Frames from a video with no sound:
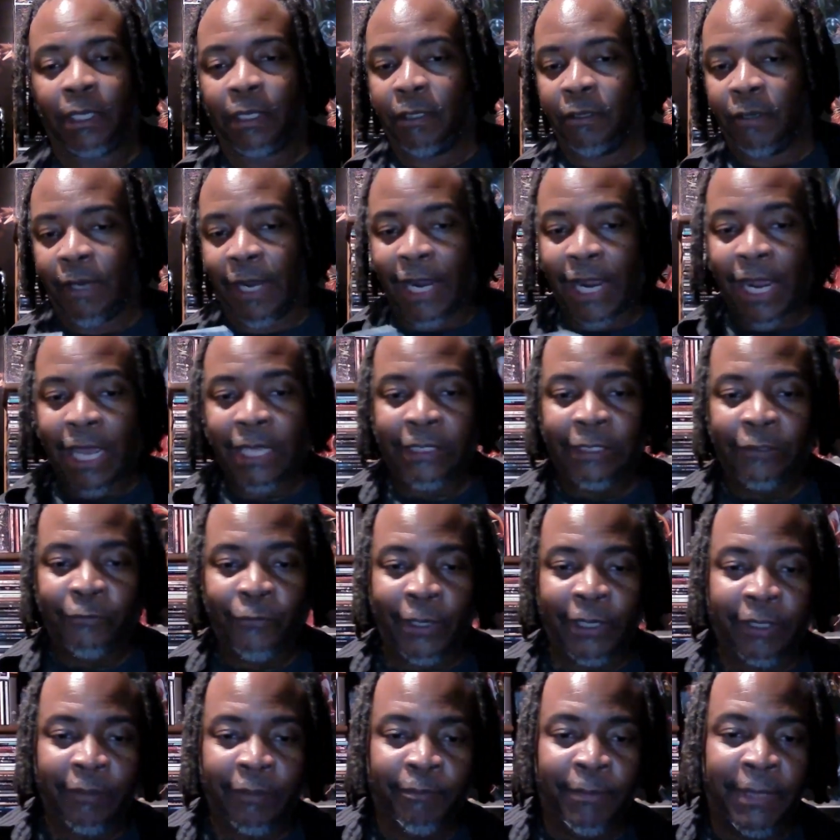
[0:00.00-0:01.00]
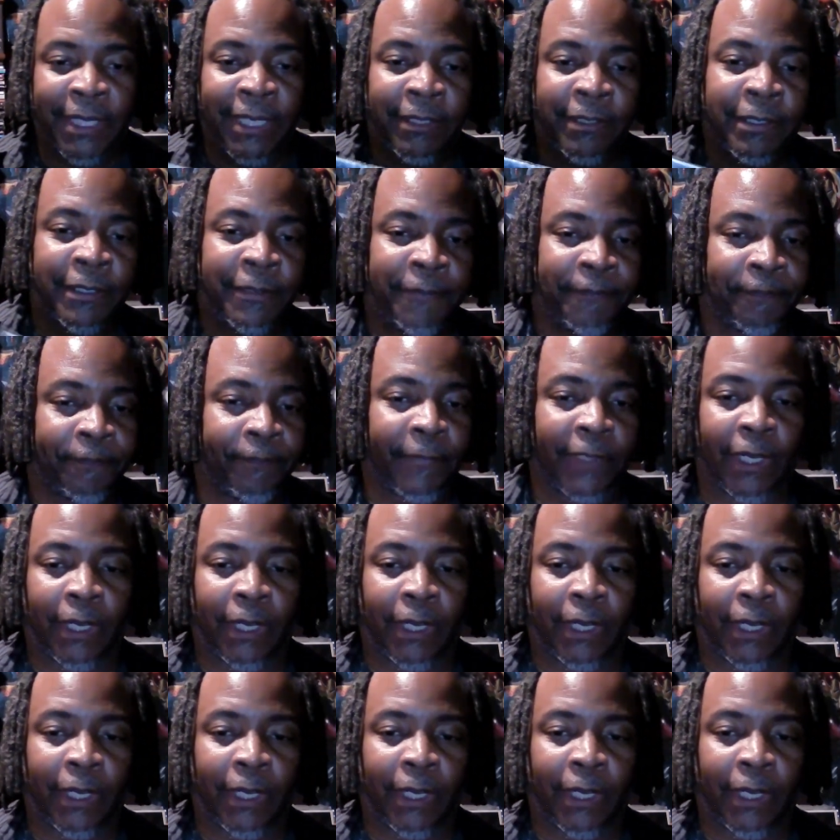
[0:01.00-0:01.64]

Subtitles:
I highly recommend it.